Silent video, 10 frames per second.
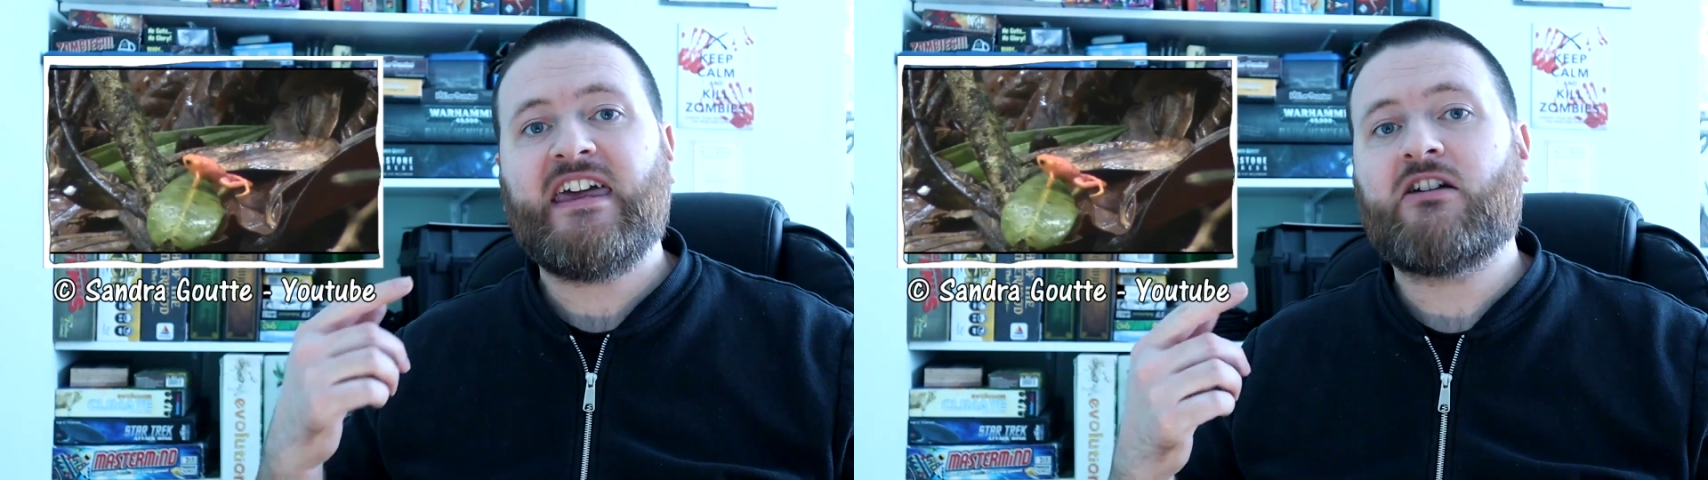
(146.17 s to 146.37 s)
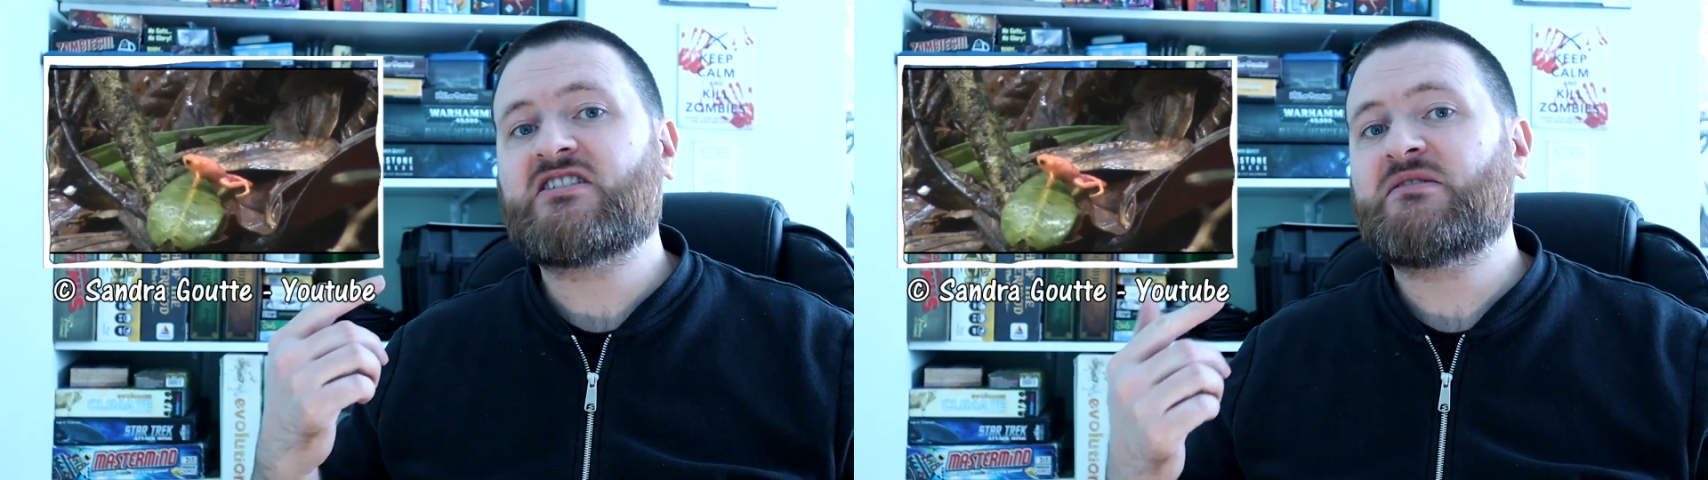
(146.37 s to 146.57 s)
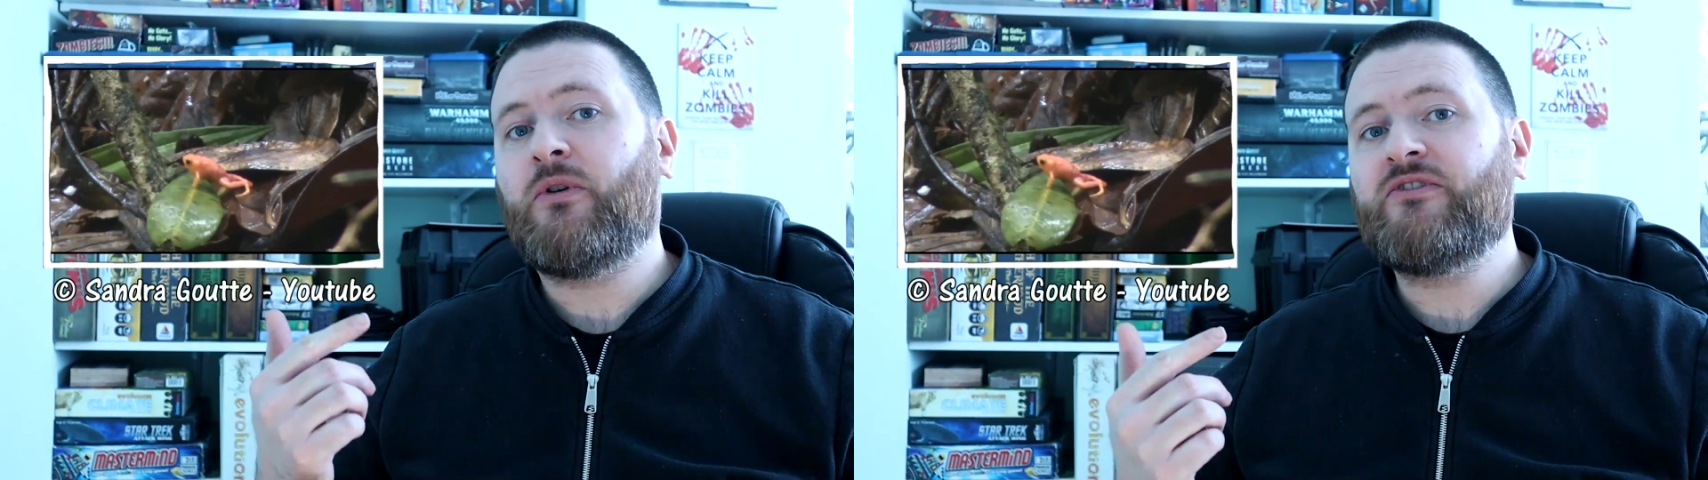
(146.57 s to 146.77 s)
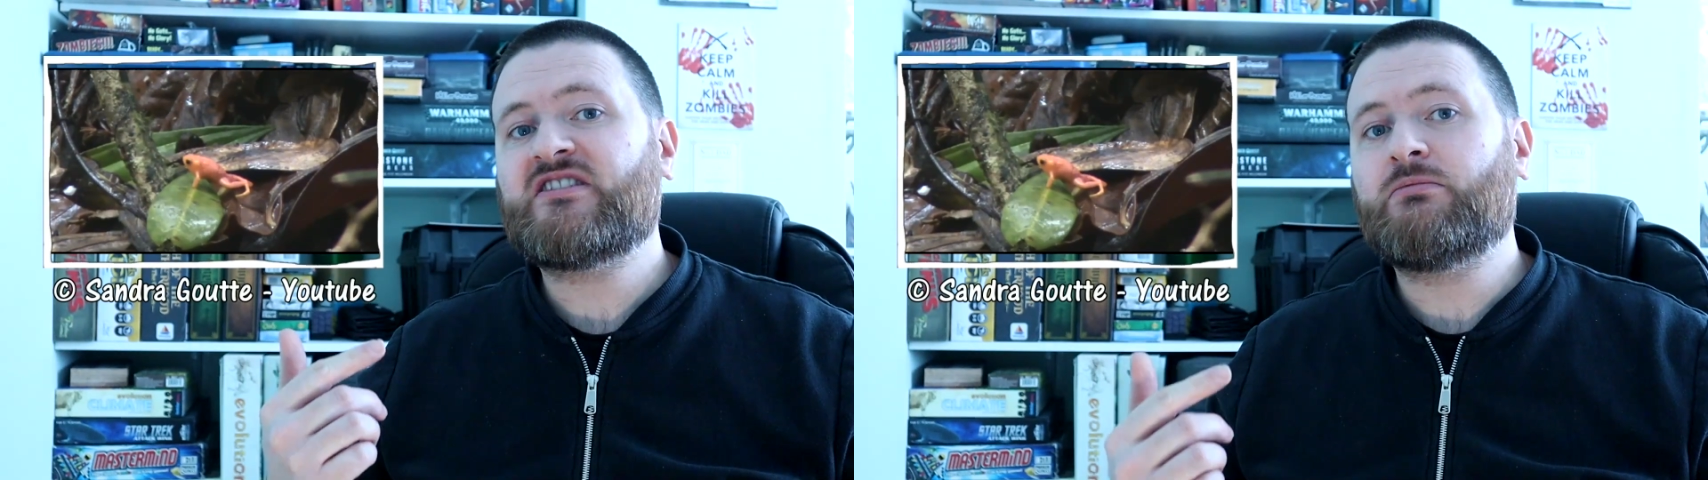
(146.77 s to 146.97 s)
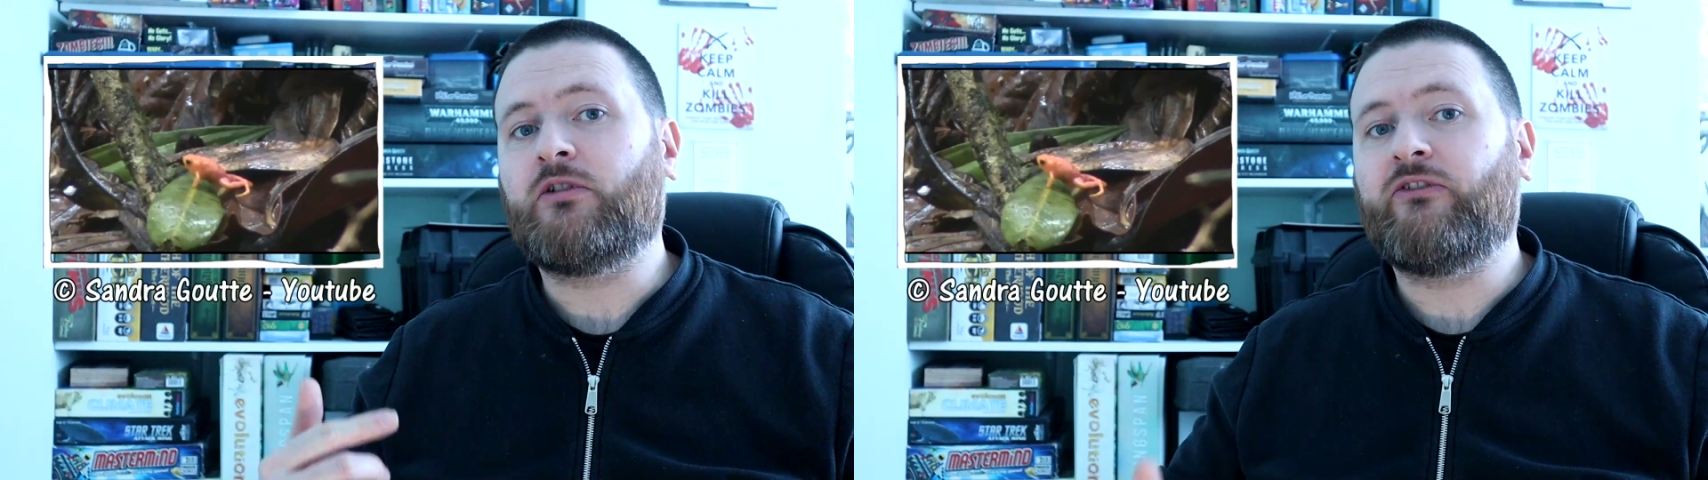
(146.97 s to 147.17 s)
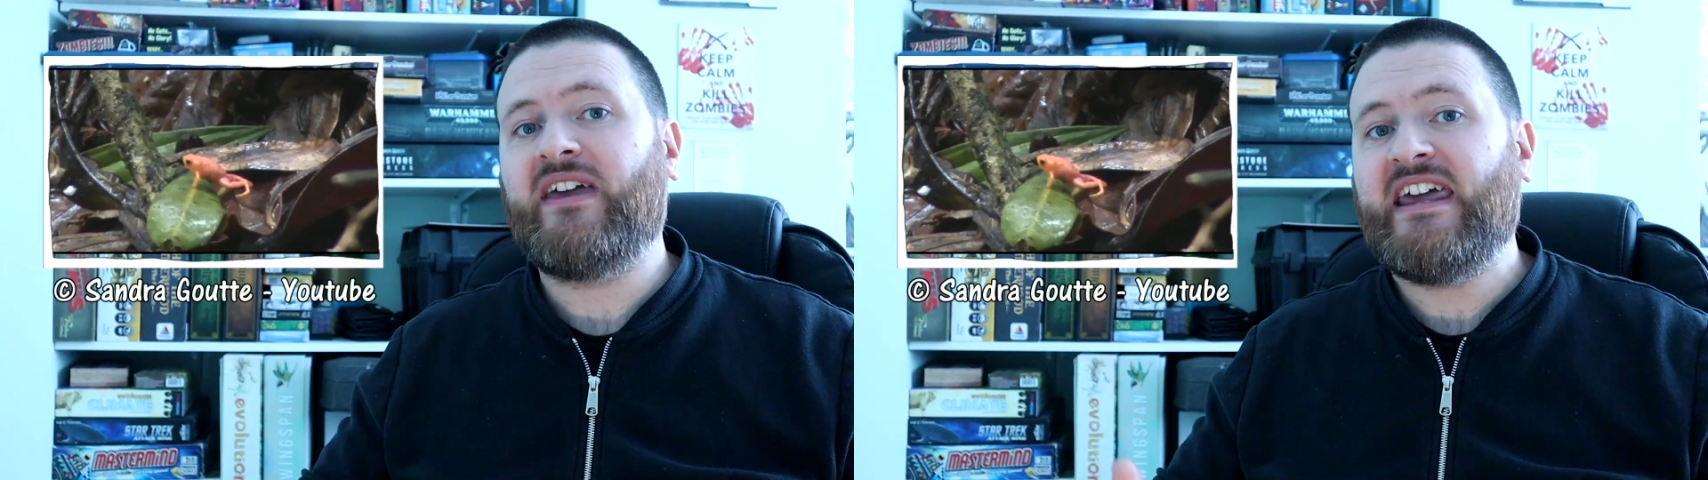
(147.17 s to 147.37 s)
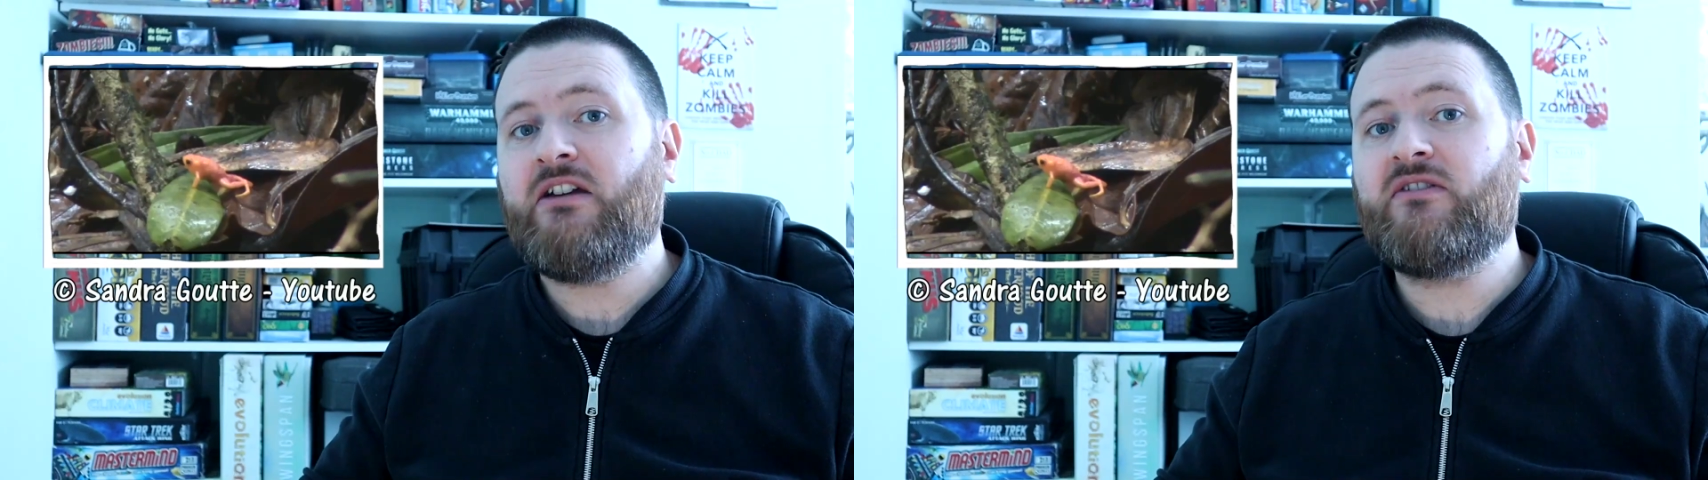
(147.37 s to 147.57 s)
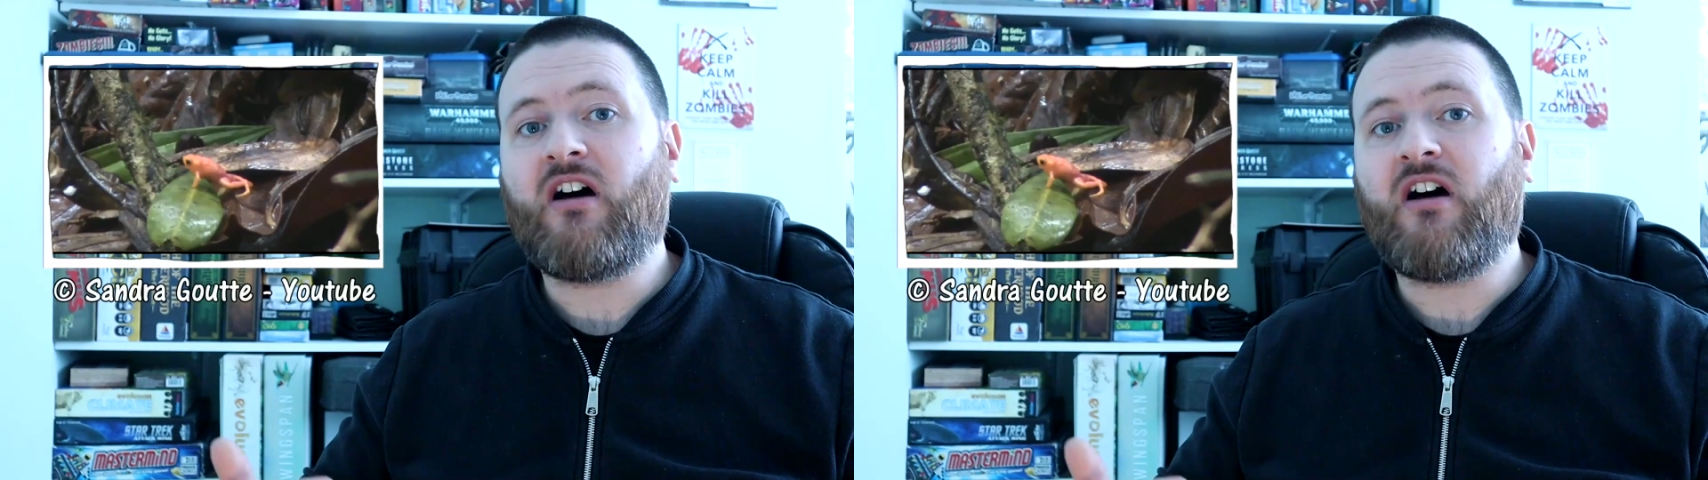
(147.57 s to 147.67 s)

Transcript: ear responsible for hearing